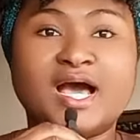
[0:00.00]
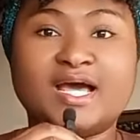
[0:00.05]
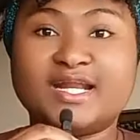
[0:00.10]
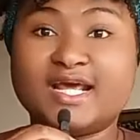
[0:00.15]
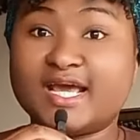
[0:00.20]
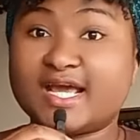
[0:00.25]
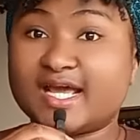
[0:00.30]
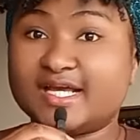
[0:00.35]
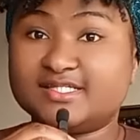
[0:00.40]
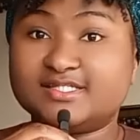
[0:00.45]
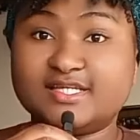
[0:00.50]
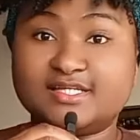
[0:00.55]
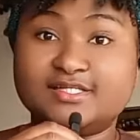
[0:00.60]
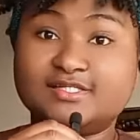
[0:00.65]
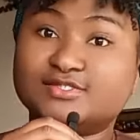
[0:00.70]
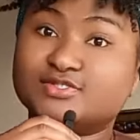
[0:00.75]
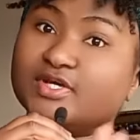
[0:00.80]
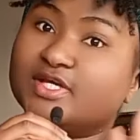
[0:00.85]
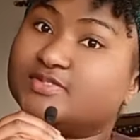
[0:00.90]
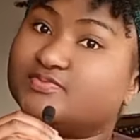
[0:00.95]
And like I
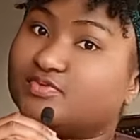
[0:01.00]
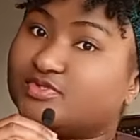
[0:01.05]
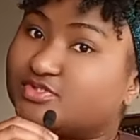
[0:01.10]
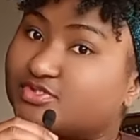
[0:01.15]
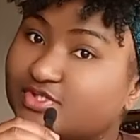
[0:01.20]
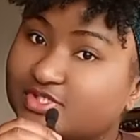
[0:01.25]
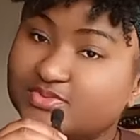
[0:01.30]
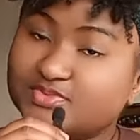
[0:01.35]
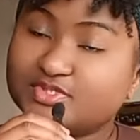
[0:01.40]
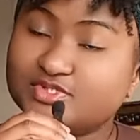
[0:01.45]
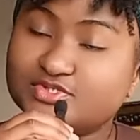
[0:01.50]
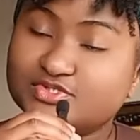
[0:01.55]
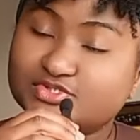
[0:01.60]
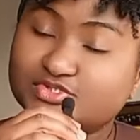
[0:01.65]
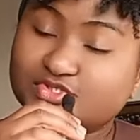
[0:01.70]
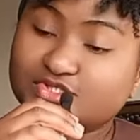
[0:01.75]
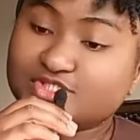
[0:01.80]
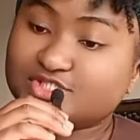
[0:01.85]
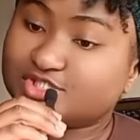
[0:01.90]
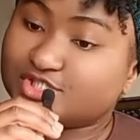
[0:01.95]
said, this is not a sponsored
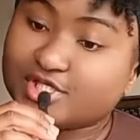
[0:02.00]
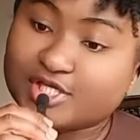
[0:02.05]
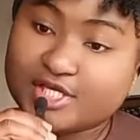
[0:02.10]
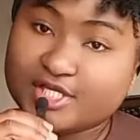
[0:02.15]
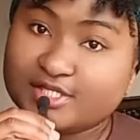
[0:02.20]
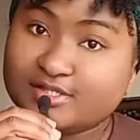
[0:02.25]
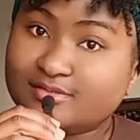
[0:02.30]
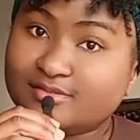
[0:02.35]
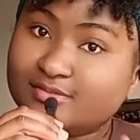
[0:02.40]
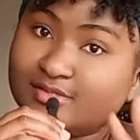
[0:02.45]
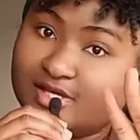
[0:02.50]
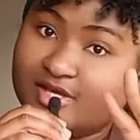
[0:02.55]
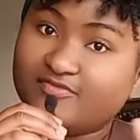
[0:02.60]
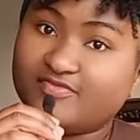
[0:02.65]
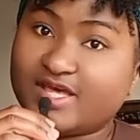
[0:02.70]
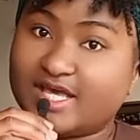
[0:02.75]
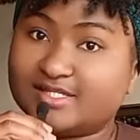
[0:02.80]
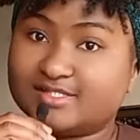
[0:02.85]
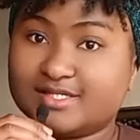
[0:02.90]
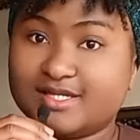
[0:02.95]
video. Though SHEIN,
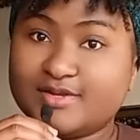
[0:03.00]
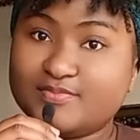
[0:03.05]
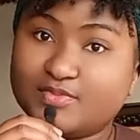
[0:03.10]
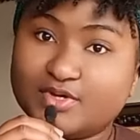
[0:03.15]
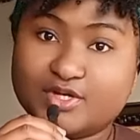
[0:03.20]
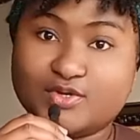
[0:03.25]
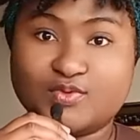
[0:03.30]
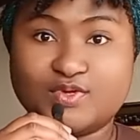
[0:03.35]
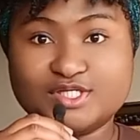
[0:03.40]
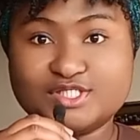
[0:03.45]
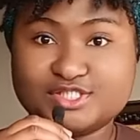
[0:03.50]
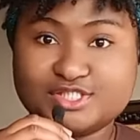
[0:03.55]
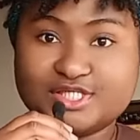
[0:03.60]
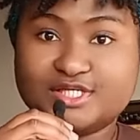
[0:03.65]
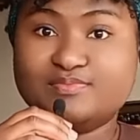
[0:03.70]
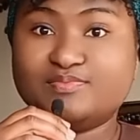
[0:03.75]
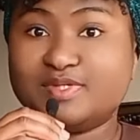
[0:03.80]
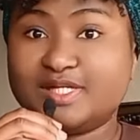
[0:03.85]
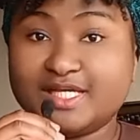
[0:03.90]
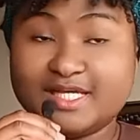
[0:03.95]
if there is anybody
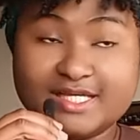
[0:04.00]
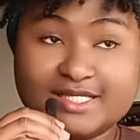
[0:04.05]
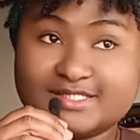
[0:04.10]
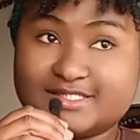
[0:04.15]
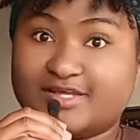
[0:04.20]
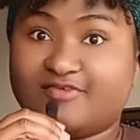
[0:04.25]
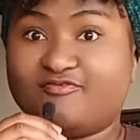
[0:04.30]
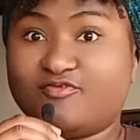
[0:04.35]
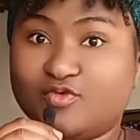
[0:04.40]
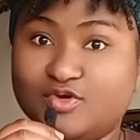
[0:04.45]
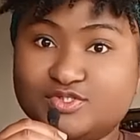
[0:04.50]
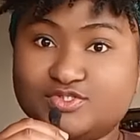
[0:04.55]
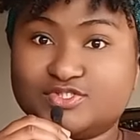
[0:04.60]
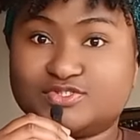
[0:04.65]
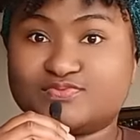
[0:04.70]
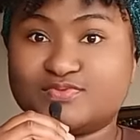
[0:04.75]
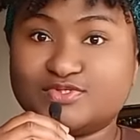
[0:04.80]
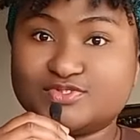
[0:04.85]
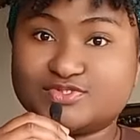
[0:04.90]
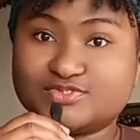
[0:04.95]
watching, please, if you
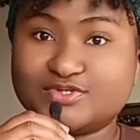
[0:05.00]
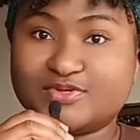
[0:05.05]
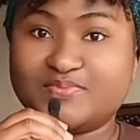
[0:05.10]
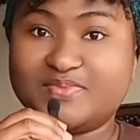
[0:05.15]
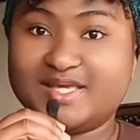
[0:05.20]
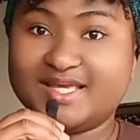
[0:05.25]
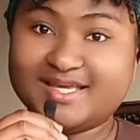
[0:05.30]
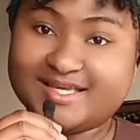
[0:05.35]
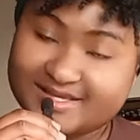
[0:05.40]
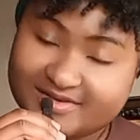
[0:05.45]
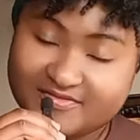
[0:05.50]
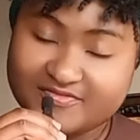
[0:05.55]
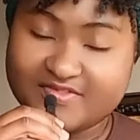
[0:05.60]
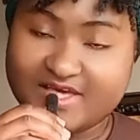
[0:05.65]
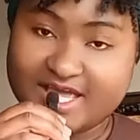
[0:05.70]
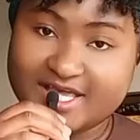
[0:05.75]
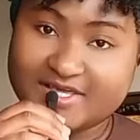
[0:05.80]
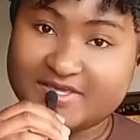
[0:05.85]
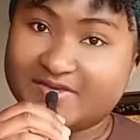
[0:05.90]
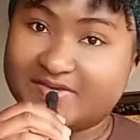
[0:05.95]
want to sponsor me,
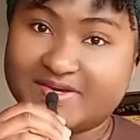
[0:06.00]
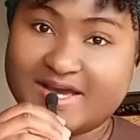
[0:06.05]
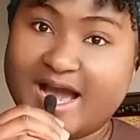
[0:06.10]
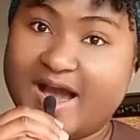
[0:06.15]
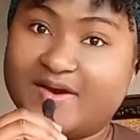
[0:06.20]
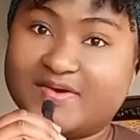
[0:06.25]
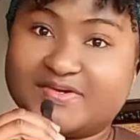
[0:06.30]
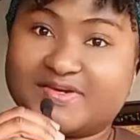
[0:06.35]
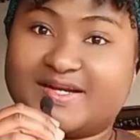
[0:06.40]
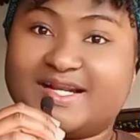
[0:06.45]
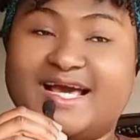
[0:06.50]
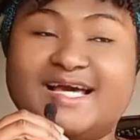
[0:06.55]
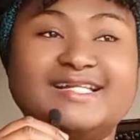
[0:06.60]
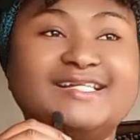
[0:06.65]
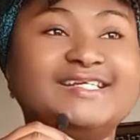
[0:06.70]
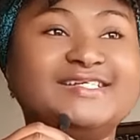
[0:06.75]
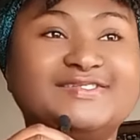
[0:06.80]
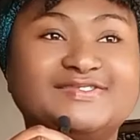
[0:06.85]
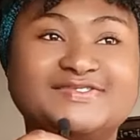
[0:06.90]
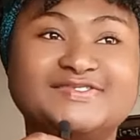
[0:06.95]
thank you. I'll
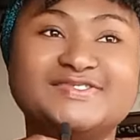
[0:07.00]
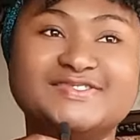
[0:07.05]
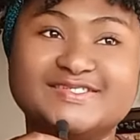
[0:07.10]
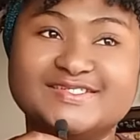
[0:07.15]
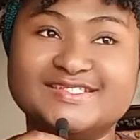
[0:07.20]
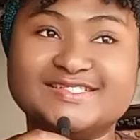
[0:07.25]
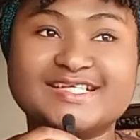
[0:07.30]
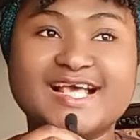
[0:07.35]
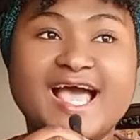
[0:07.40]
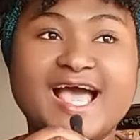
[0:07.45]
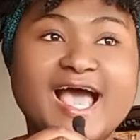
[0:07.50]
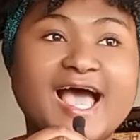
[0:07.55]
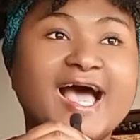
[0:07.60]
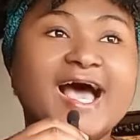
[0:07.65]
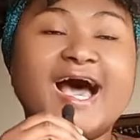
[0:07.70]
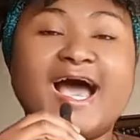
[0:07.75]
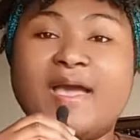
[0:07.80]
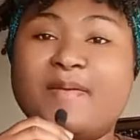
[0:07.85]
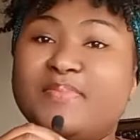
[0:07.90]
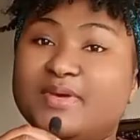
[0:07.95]
gladly do, because
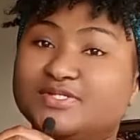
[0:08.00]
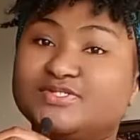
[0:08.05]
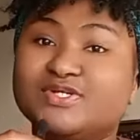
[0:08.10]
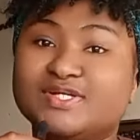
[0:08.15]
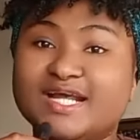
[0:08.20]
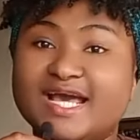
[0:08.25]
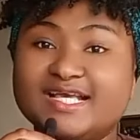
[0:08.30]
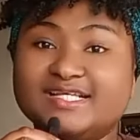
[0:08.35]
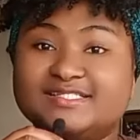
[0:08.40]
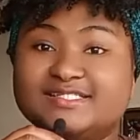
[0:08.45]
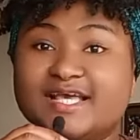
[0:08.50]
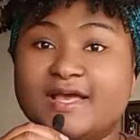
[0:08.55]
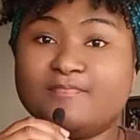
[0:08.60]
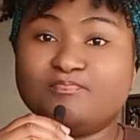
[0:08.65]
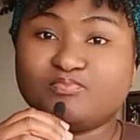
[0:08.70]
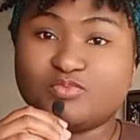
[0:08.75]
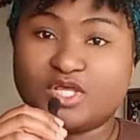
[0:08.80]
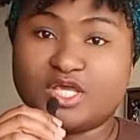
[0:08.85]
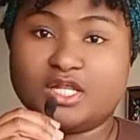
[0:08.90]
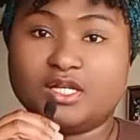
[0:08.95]
I patronize
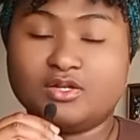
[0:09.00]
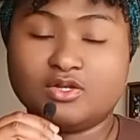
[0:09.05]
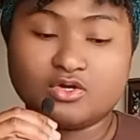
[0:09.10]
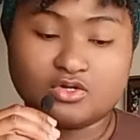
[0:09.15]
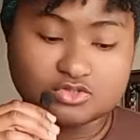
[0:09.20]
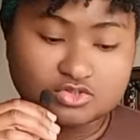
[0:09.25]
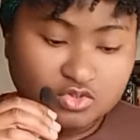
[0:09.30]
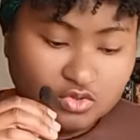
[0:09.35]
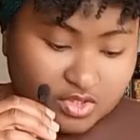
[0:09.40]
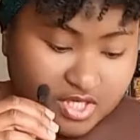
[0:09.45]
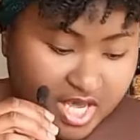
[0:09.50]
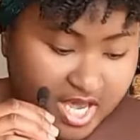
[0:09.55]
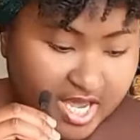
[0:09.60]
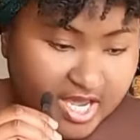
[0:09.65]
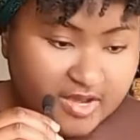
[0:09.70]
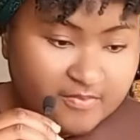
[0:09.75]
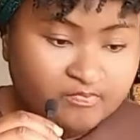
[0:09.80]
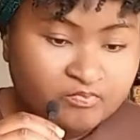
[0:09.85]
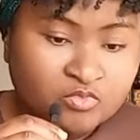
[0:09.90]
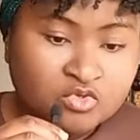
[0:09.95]
them a lot,
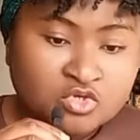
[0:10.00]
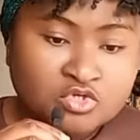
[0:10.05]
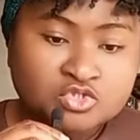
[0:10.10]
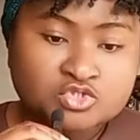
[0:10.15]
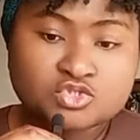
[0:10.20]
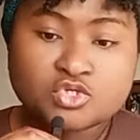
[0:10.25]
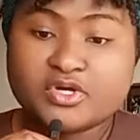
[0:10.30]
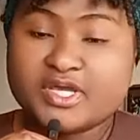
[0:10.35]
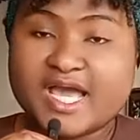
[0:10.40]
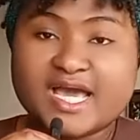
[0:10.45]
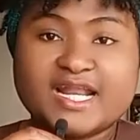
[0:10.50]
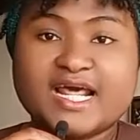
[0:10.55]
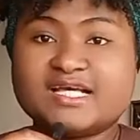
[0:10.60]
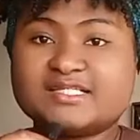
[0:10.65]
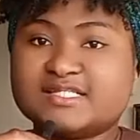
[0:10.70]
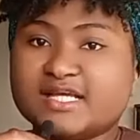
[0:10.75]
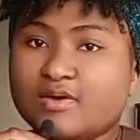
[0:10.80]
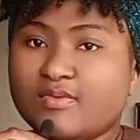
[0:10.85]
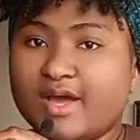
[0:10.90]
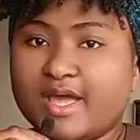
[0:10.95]
okay? So yeah,
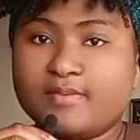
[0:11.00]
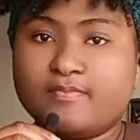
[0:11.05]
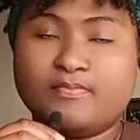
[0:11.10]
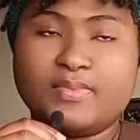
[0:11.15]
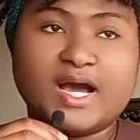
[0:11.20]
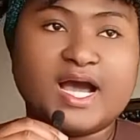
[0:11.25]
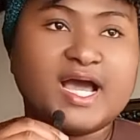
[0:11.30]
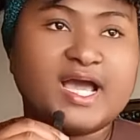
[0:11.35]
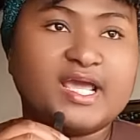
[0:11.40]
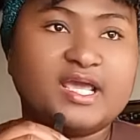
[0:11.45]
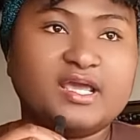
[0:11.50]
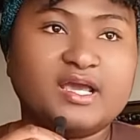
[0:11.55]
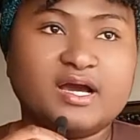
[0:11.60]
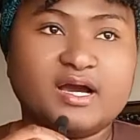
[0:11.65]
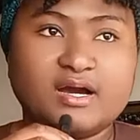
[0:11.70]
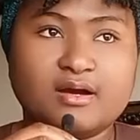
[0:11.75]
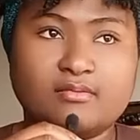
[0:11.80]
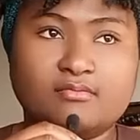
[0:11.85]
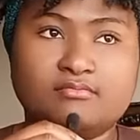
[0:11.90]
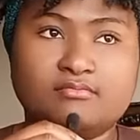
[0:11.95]
that's how I buy